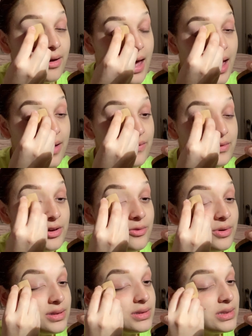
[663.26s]
have new
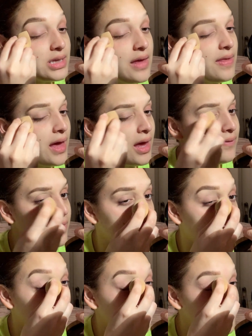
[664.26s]
ones. And they give like a
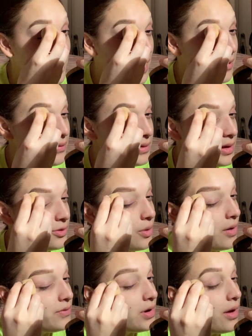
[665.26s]
good pack for like
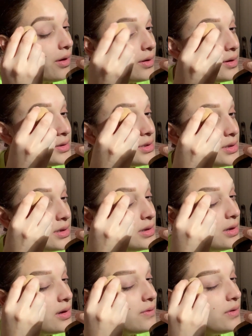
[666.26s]
$12.
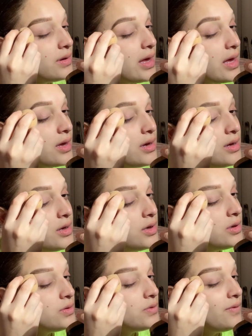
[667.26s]
They'll give you like
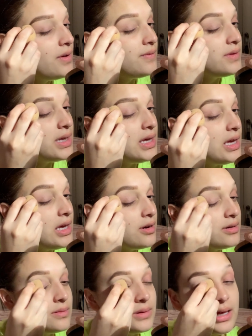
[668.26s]
15 or
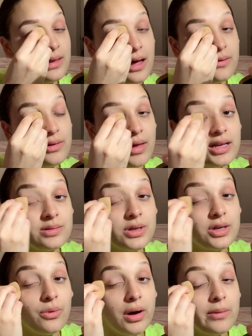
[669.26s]
something, and that will last me
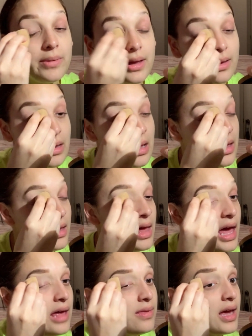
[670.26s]
quite a bit.
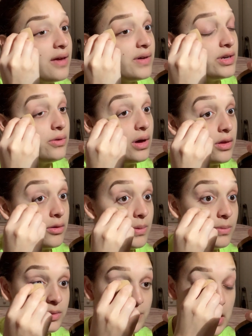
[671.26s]
And like if I do other
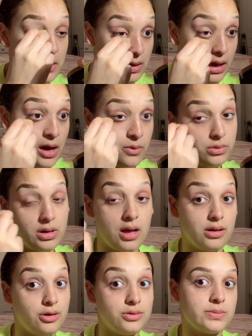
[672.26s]
people's makeup, like I will
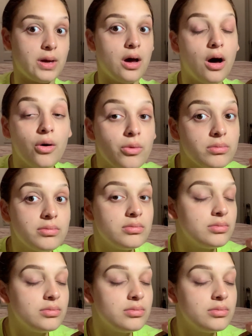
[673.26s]
not use my own